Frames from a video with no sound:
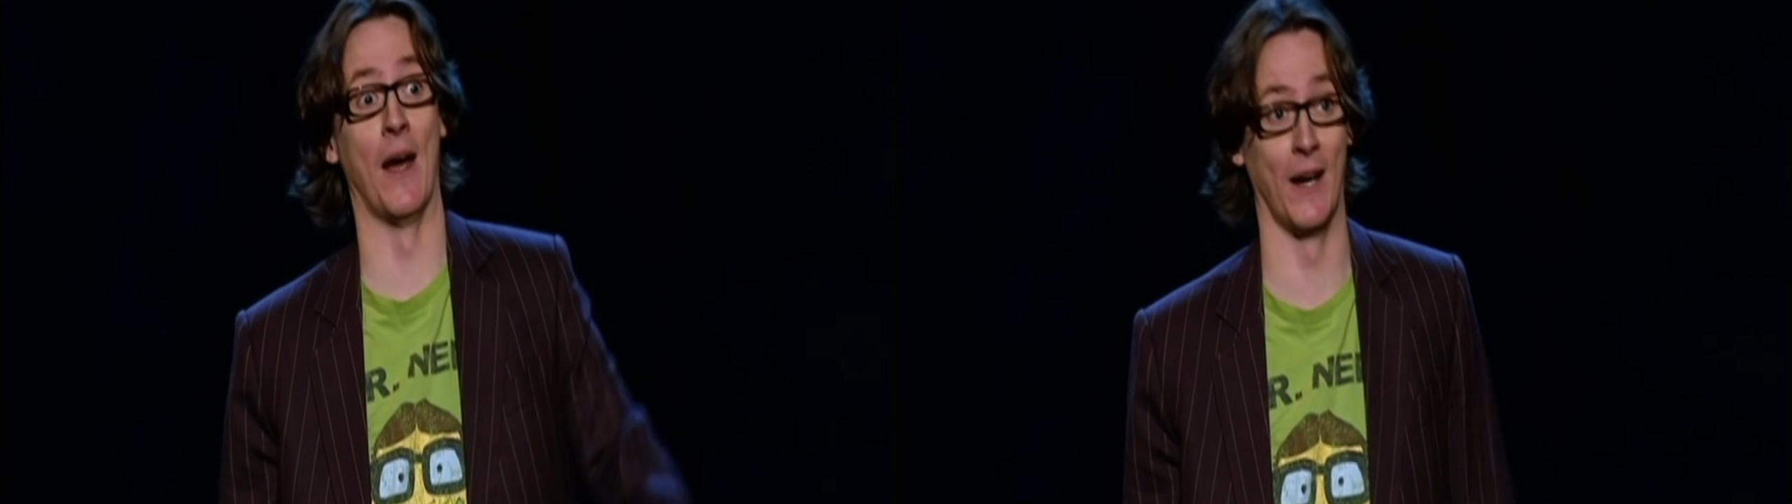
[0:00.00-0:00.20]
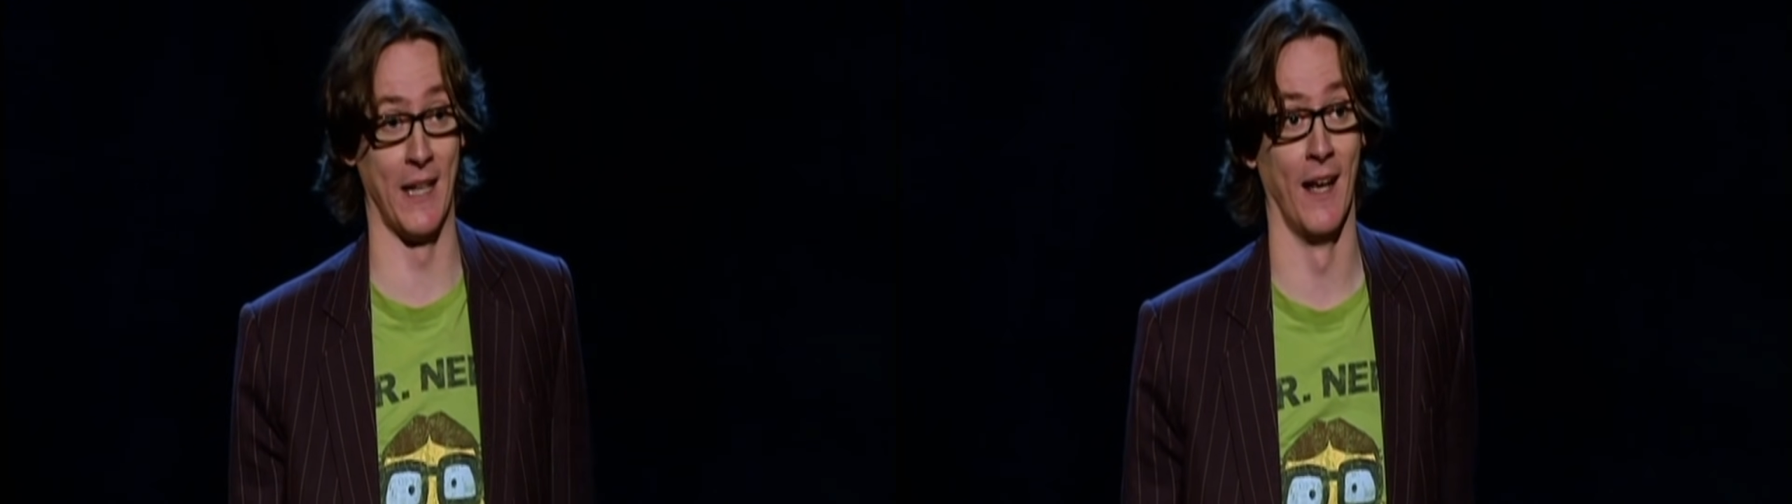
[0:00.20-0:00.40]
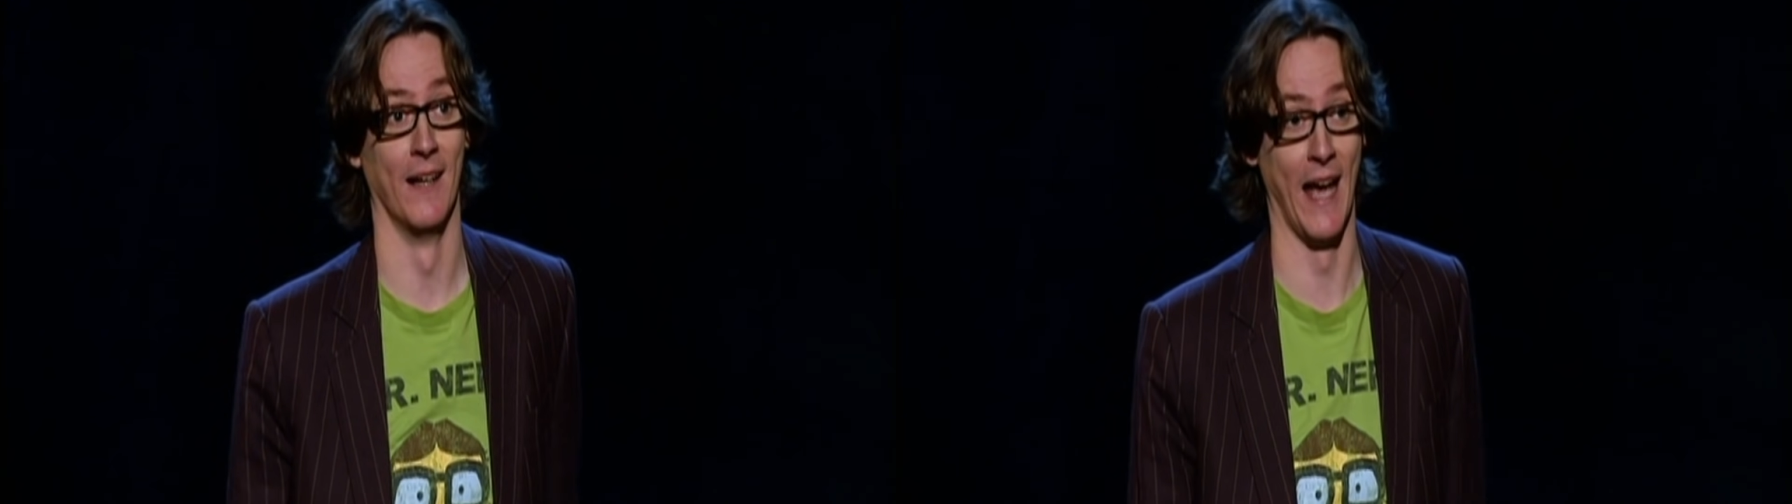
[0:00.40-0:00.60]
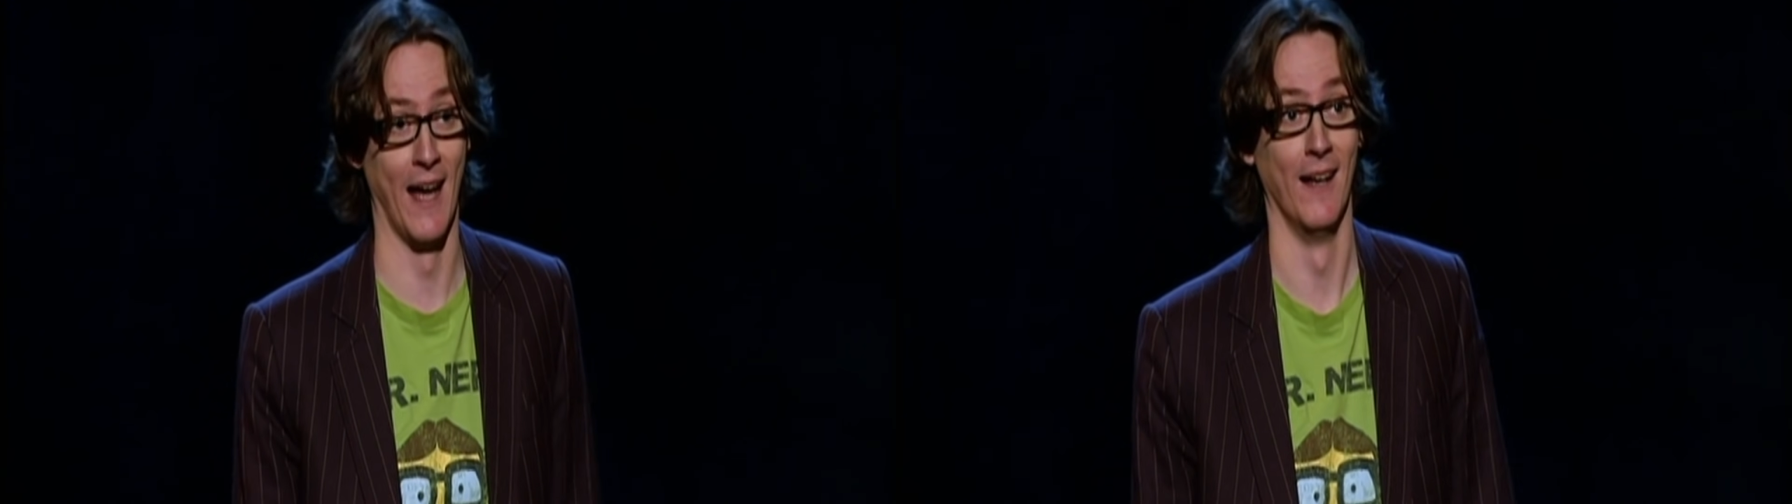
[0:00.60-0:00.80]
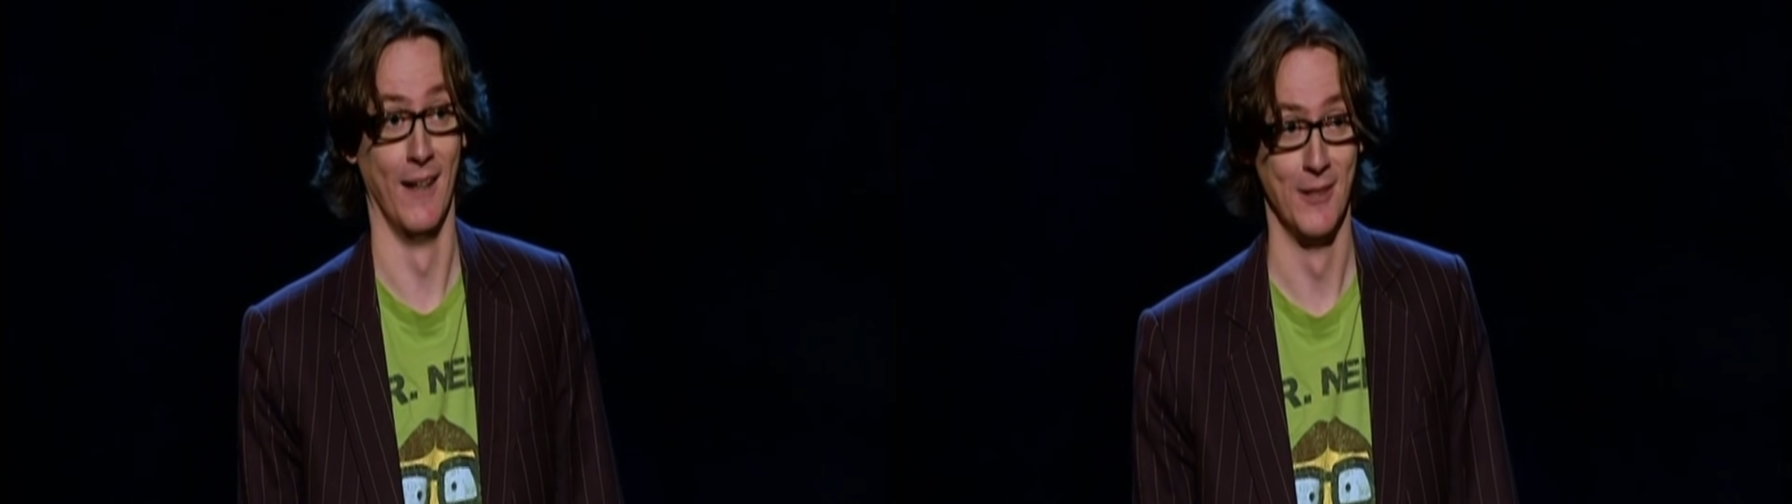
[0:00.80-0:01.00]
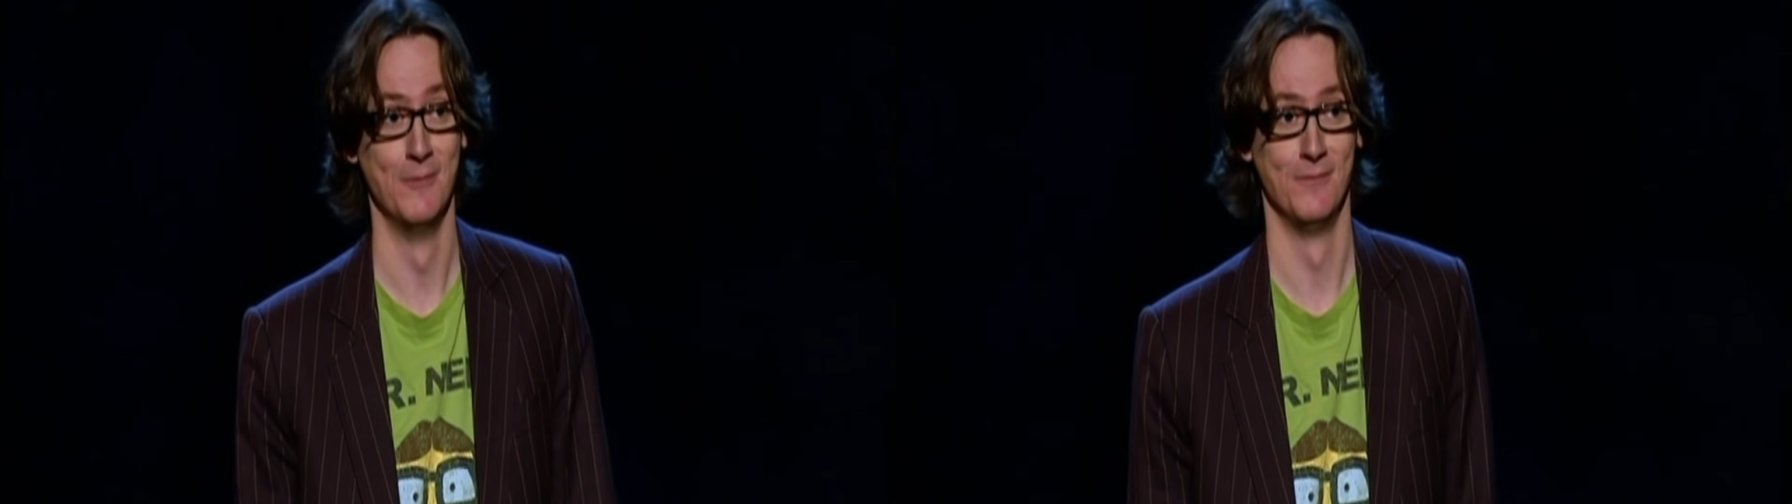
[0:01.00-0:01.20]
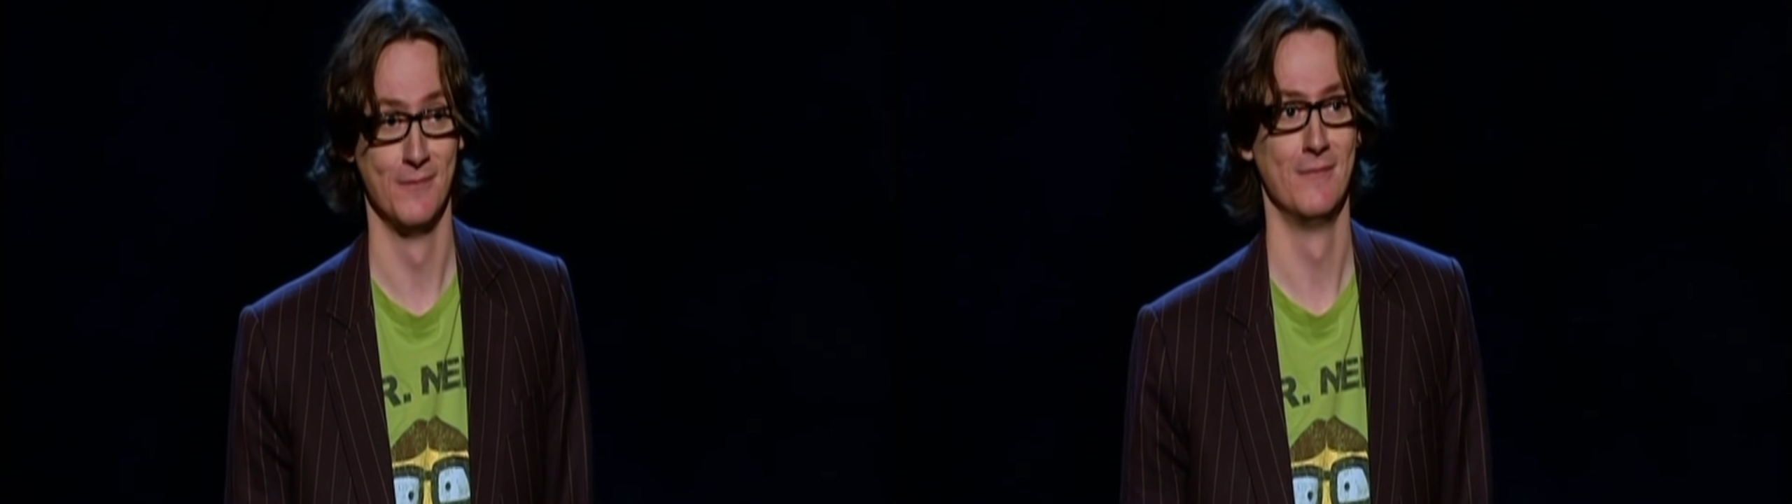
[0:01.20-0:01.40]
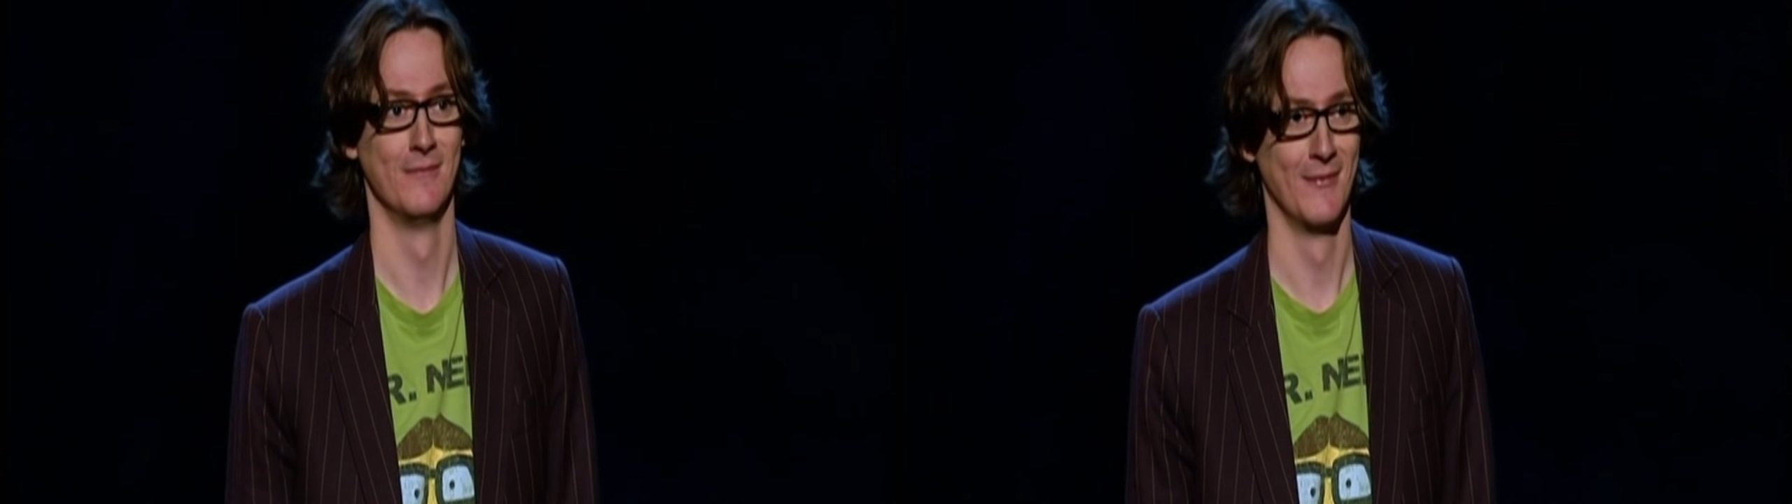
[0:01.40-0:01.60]
aren't
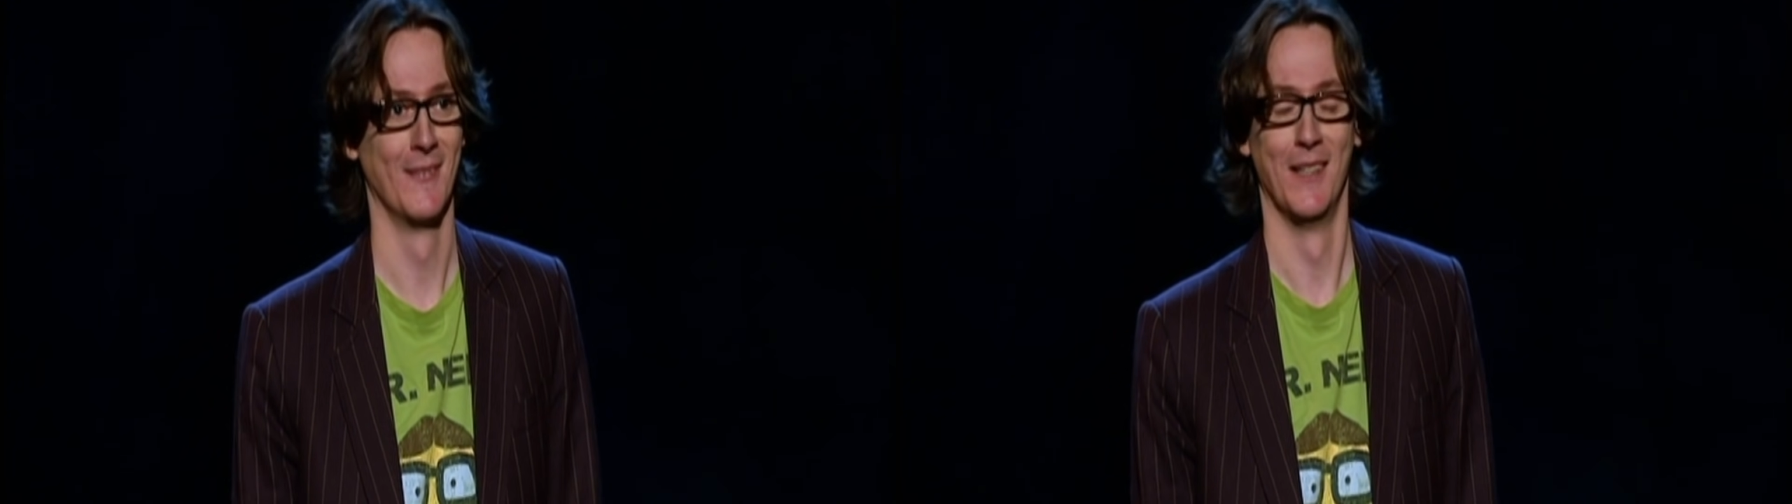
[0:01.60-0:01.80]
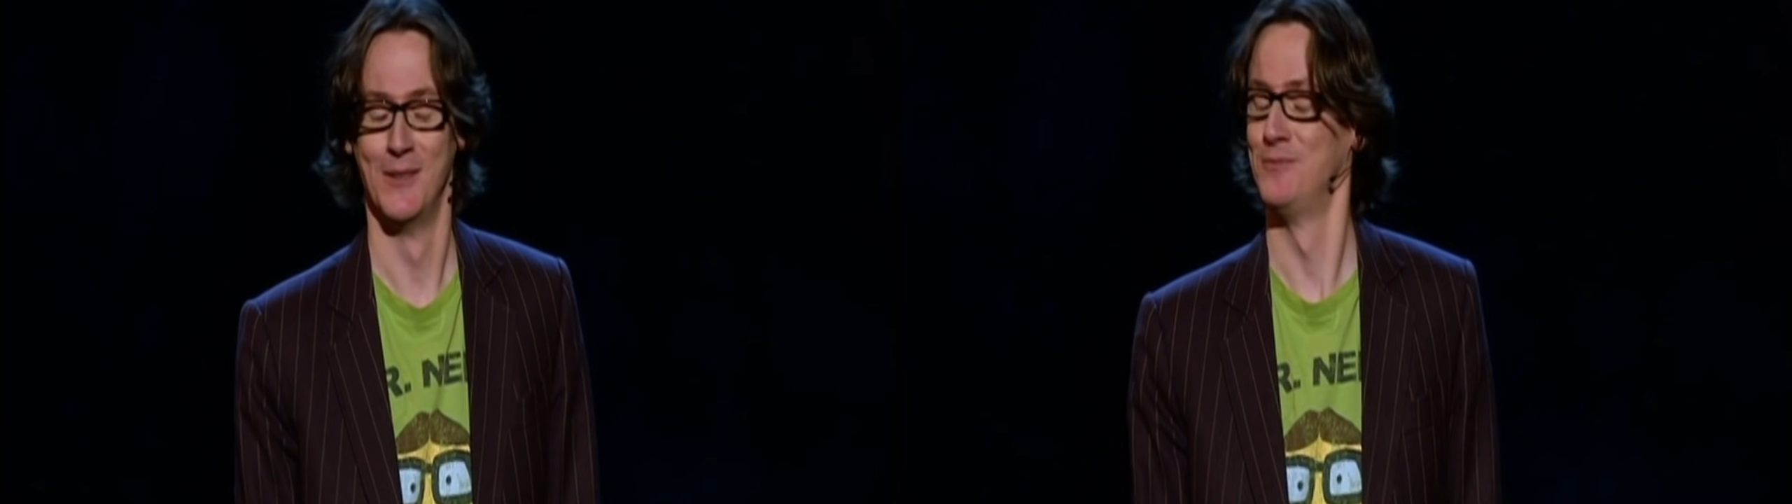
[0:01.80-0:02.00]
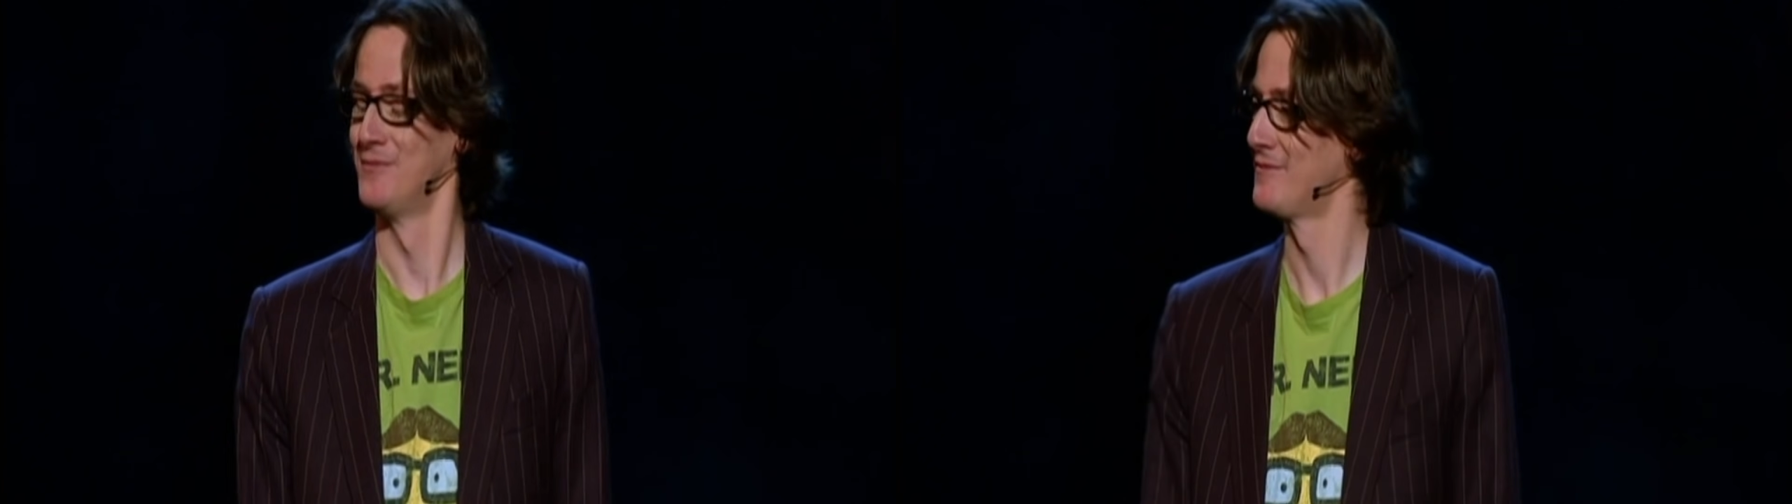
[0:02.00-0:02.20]
they?